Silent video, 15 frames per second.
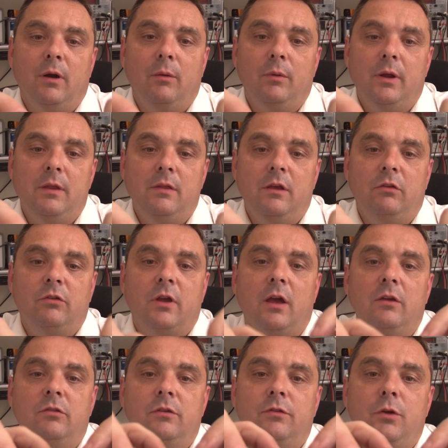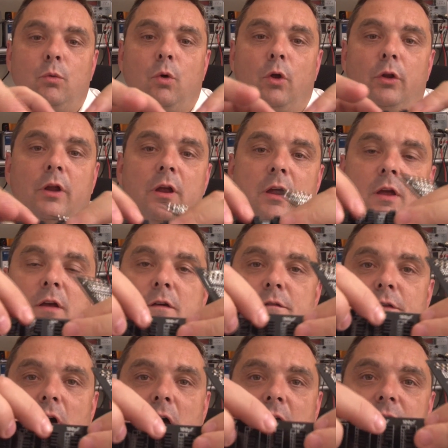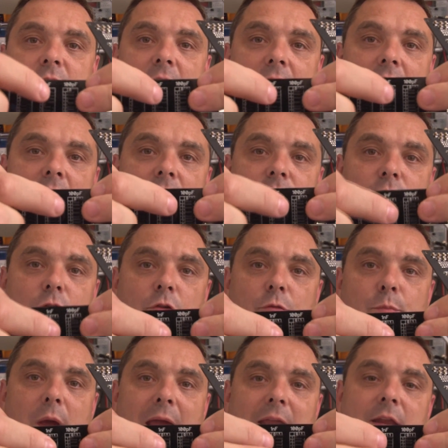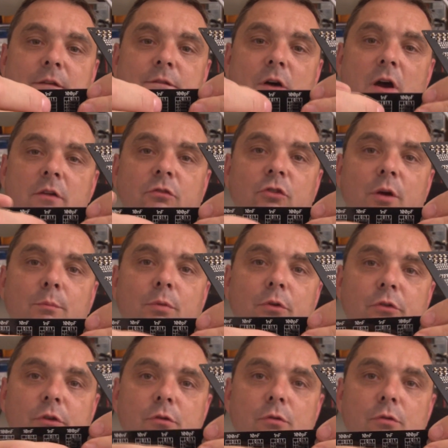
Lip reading: we, in this case, if you want 5 NF, you just put any 5 jumpers